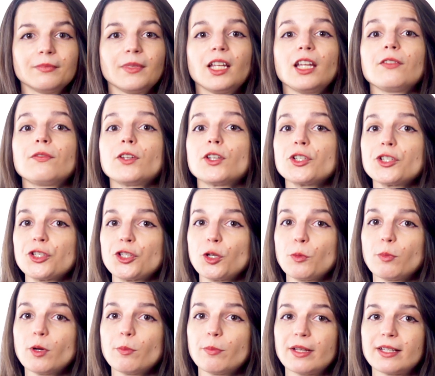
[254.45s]
If you're
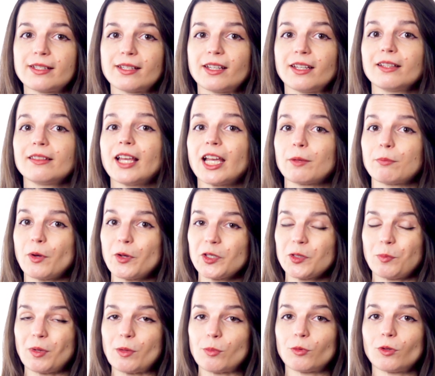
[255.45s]
super busy, like
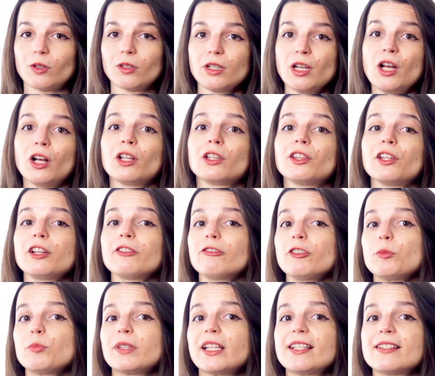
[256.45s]
most people, look
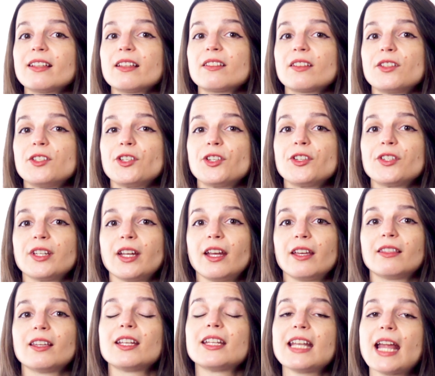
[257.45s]
for places in your day
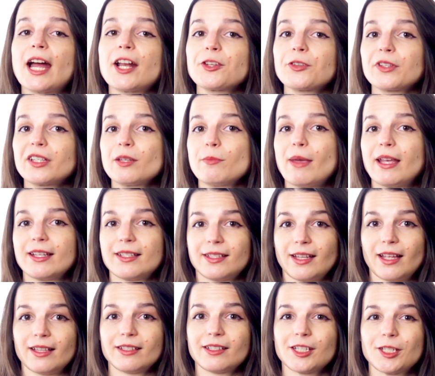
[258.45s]
that naturally make
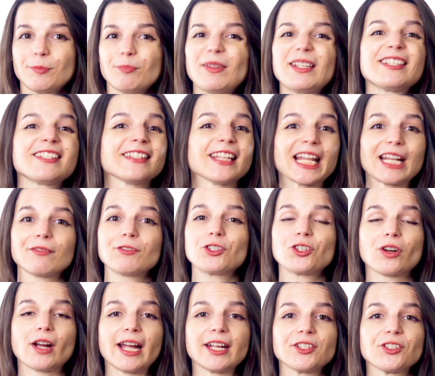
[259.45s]
sense, instead of
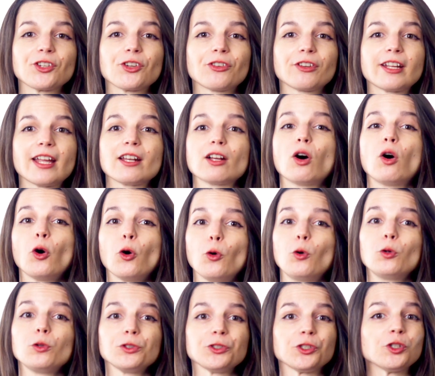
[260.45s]
trying to create a
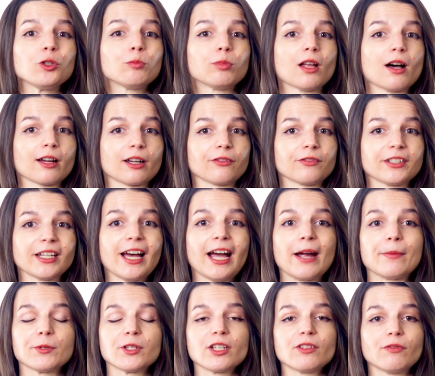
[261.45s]
whole new block of
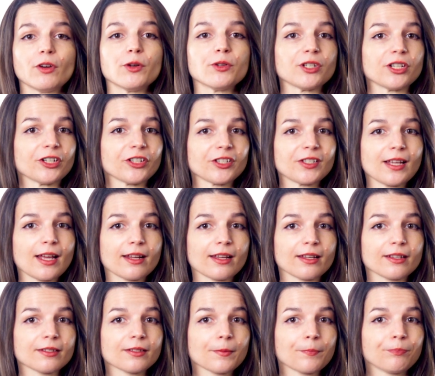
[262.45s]
time to devote to your
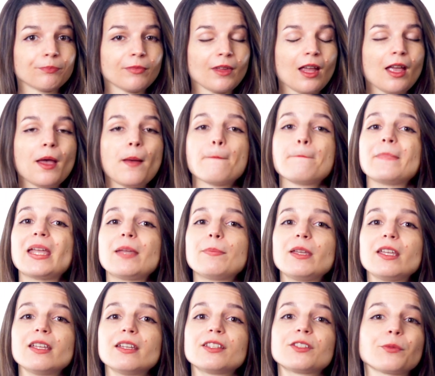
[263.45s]
studies.
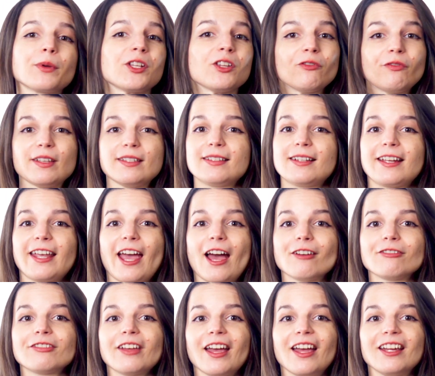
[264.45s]
Maybe it's when you visit a
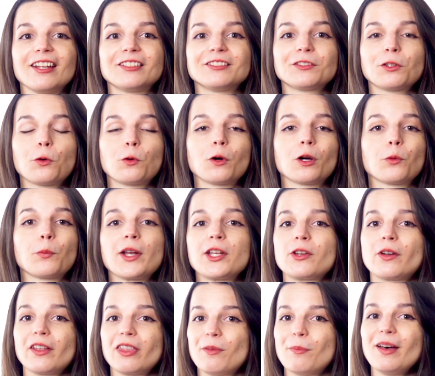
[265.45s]
cafe, or when
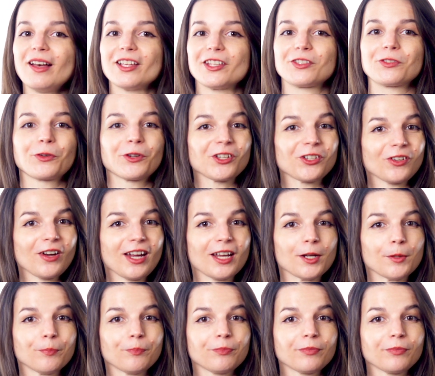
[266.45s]
you're on the bus or train.